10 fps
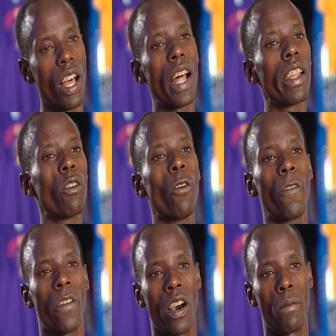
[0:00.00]
I didn't go
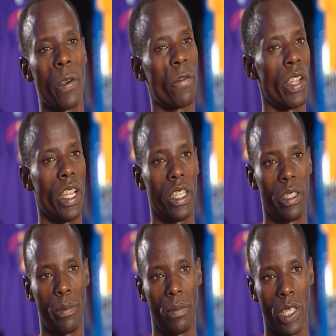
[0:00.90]
far, my friend.
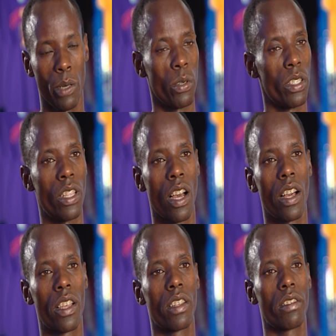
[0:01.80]
It was
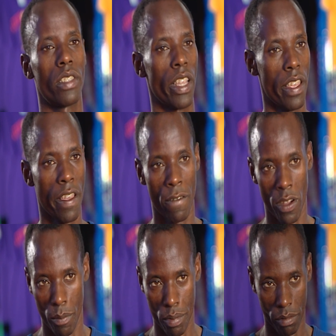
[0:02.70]
dark. They gave
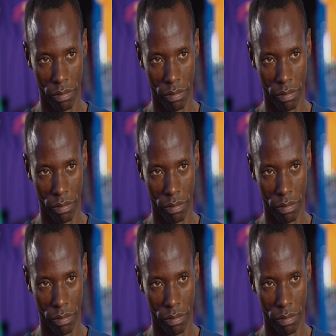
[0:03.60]
up.